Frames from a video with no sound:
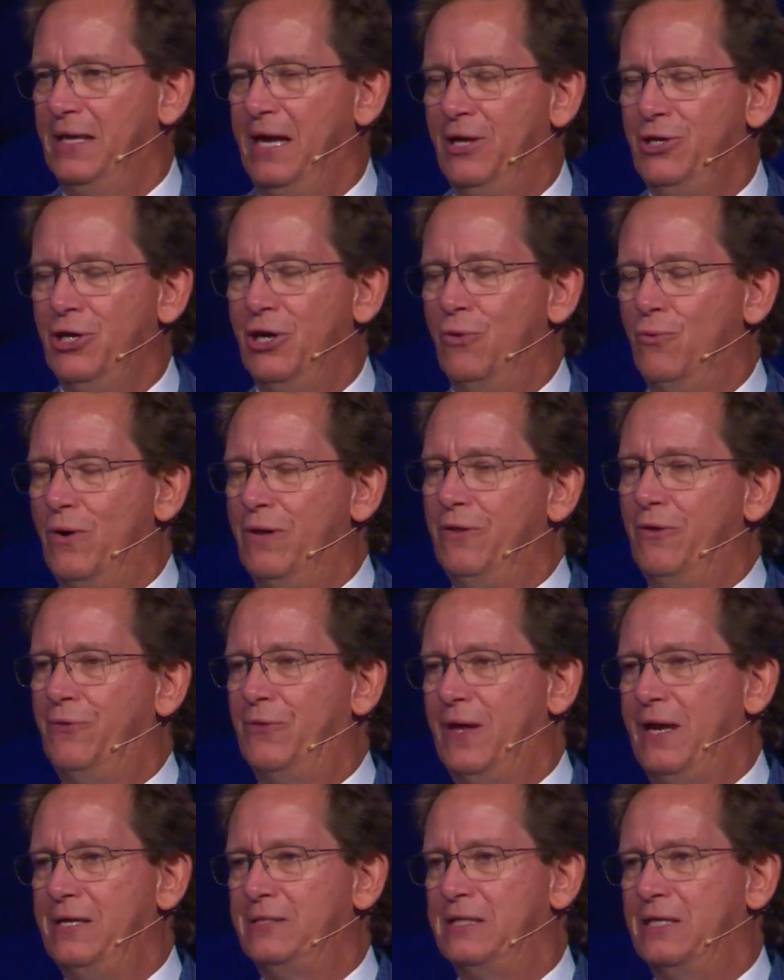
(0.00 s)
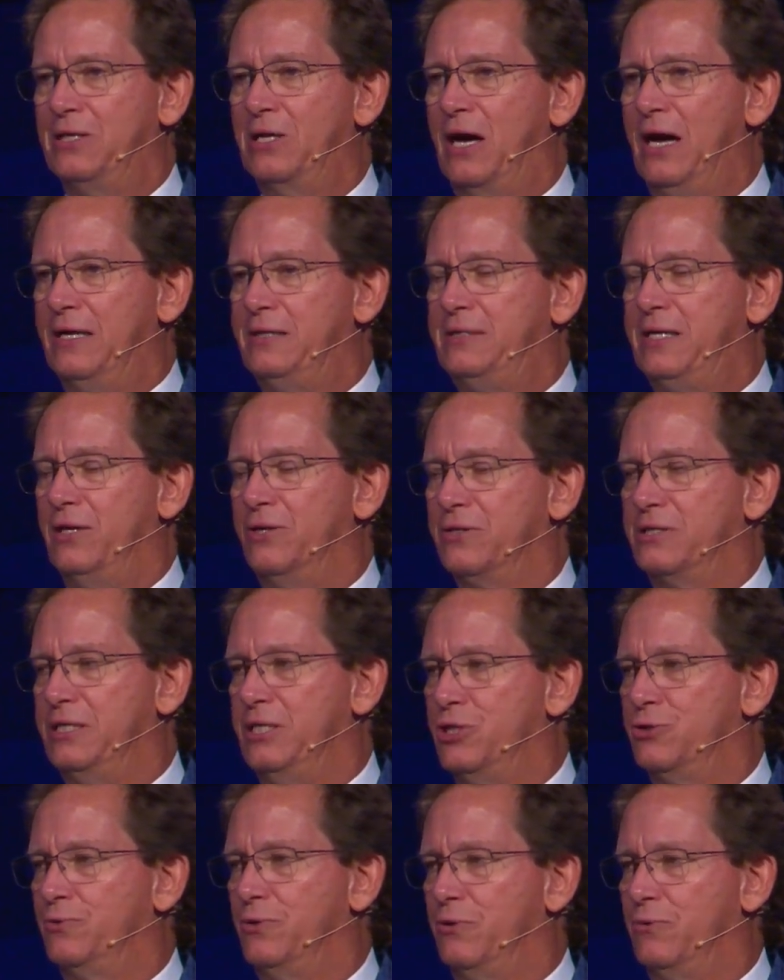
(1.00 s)
And you know, one of the things that God tells
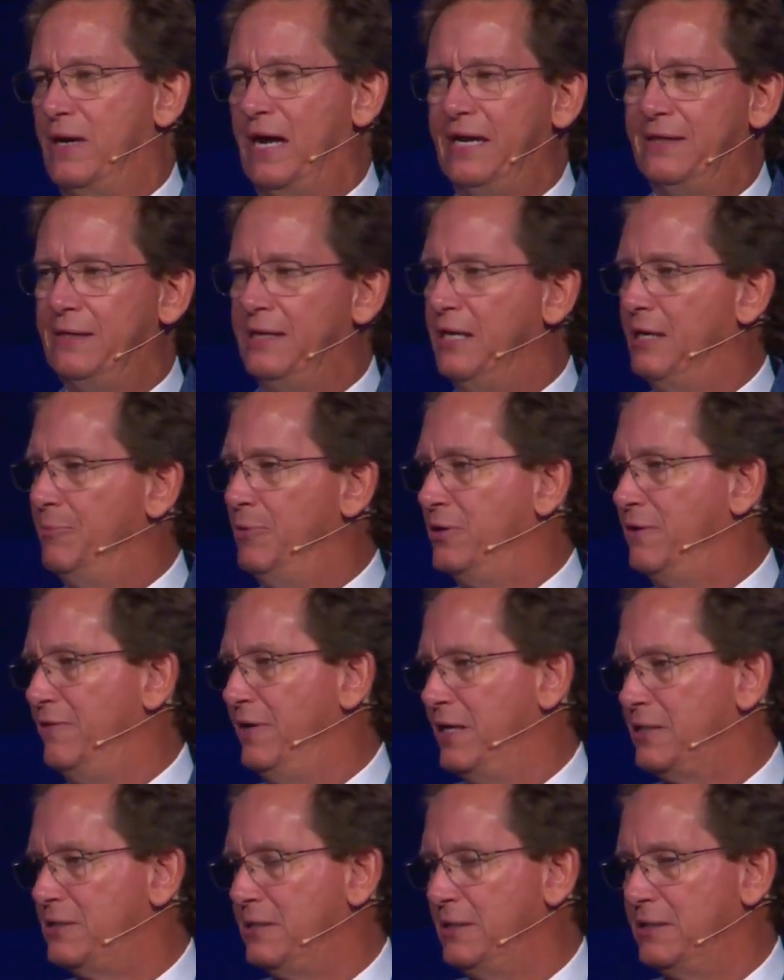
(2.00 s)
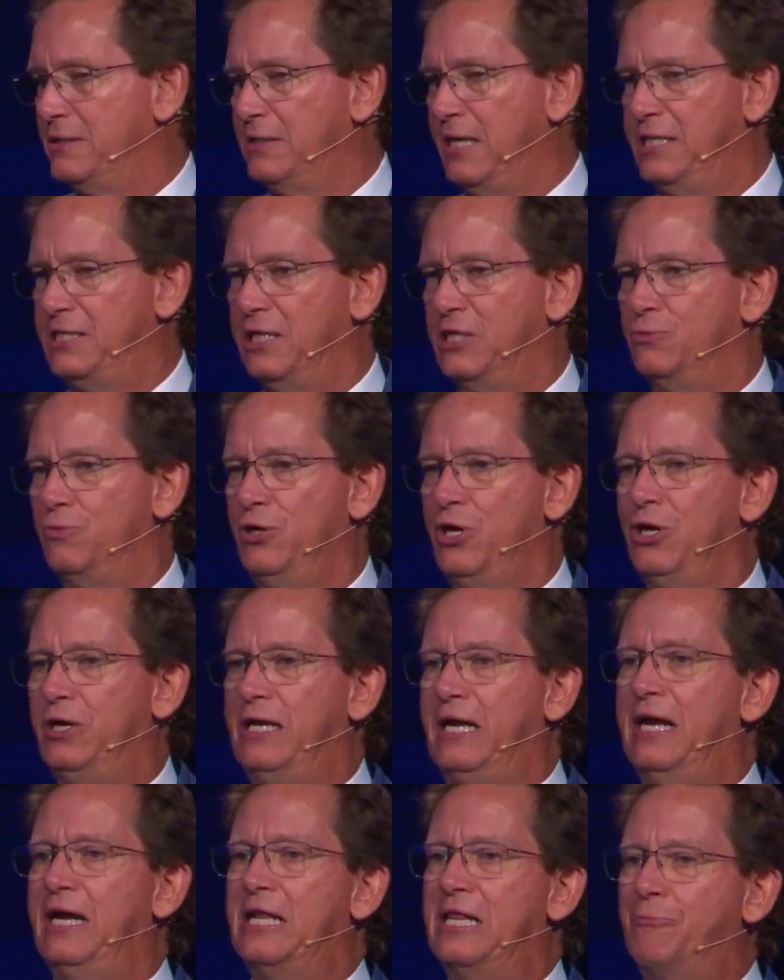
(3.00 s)
Israel right at the end of the book of Exodus, He says, when you
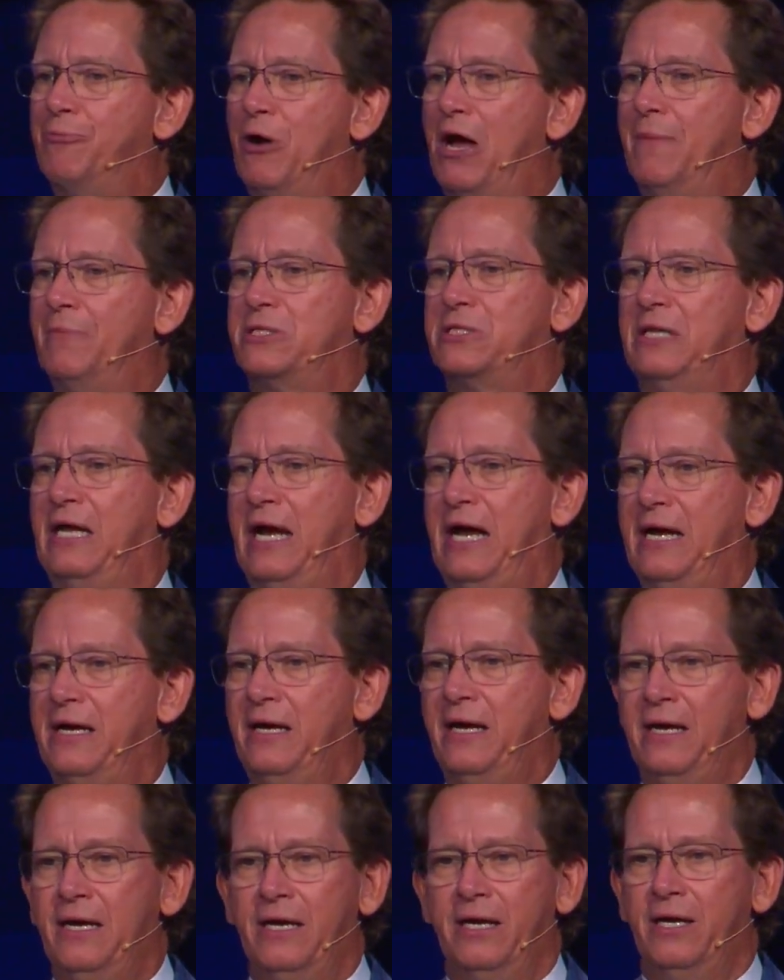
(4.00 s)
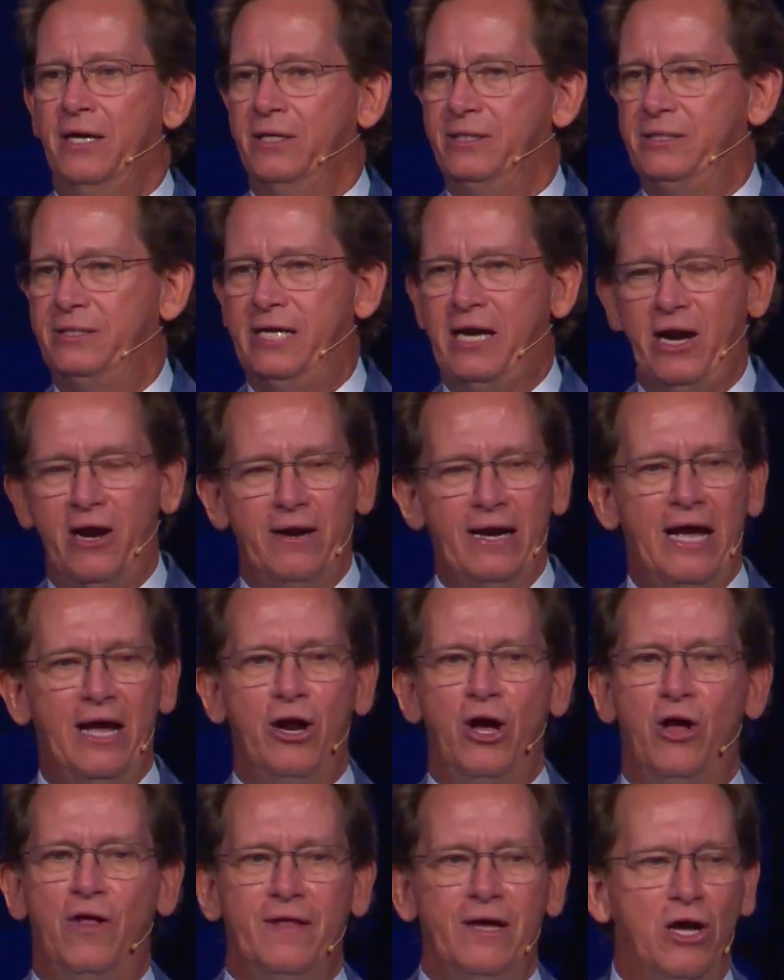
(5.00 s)
get in the promised land, tear down
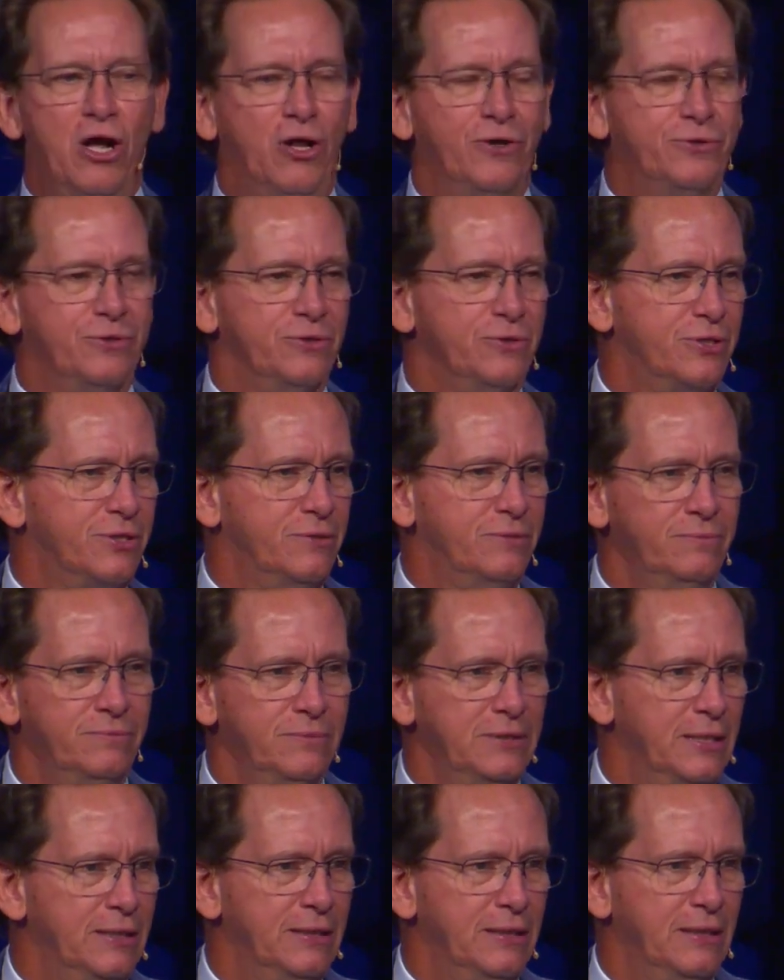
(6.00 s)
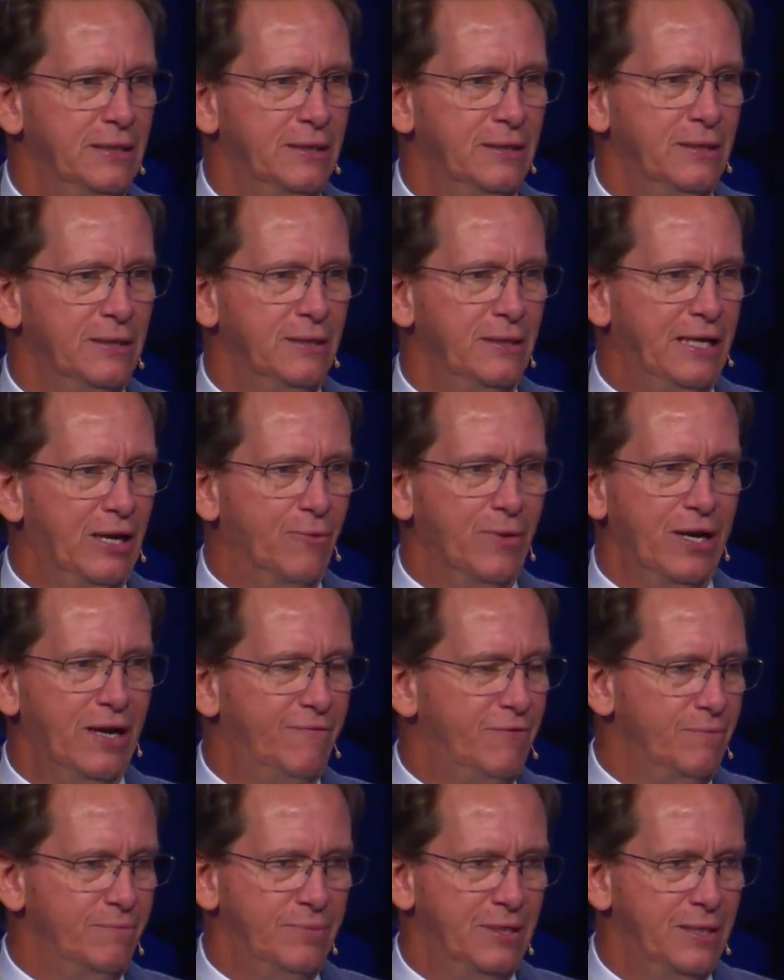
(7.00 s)
all the altars, get rid of
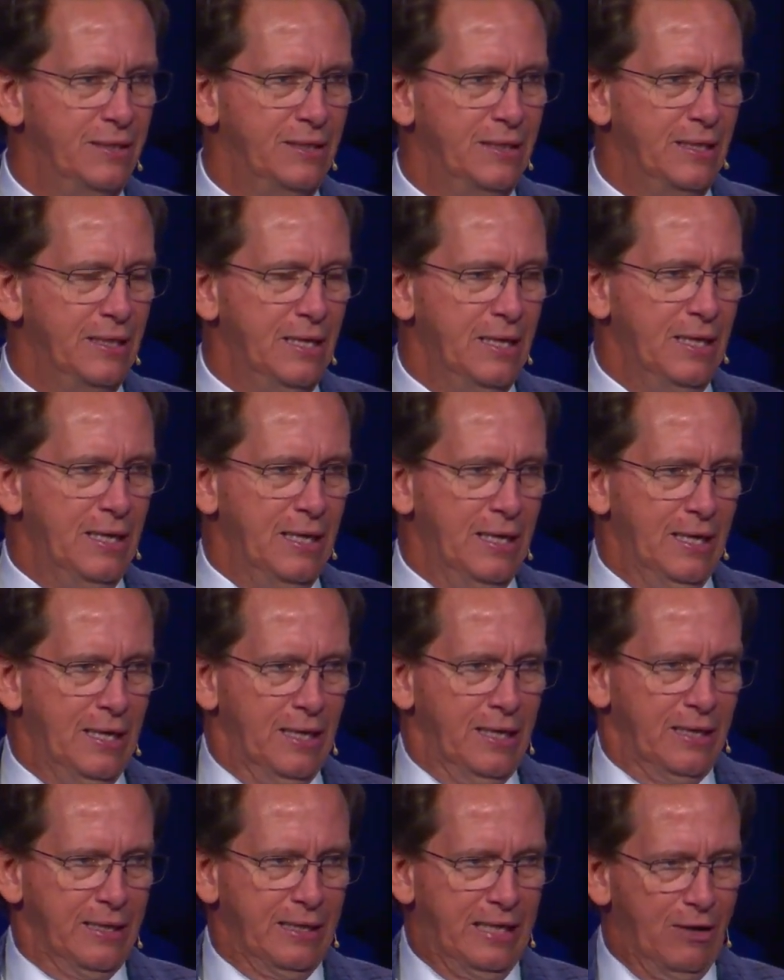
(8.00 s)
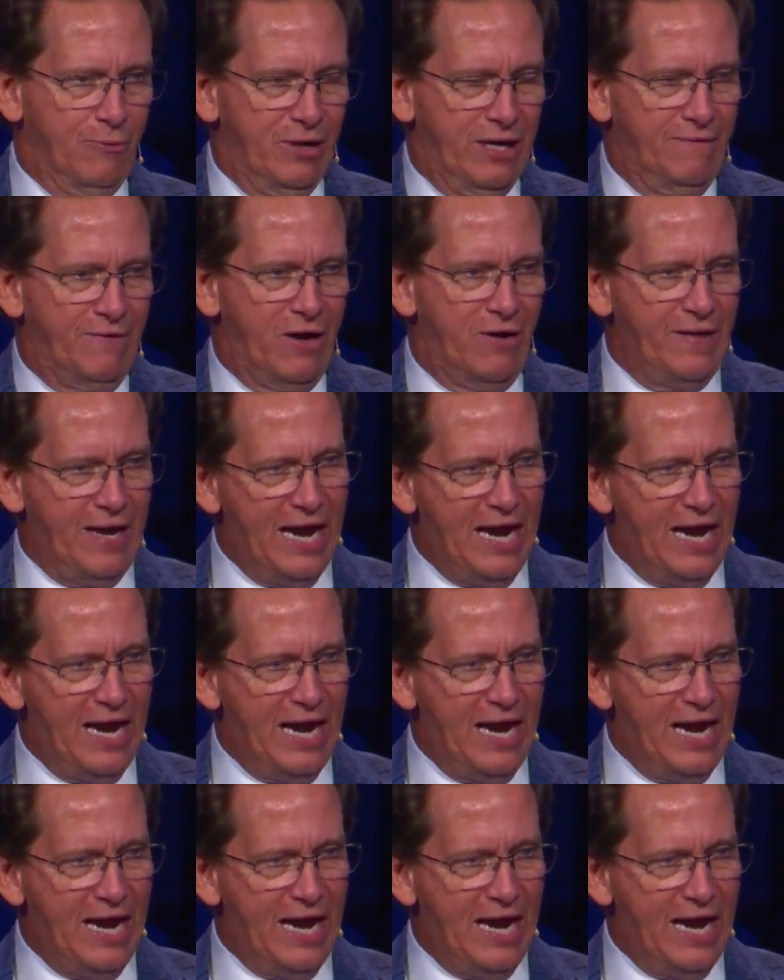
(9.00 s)
them, get rid of all the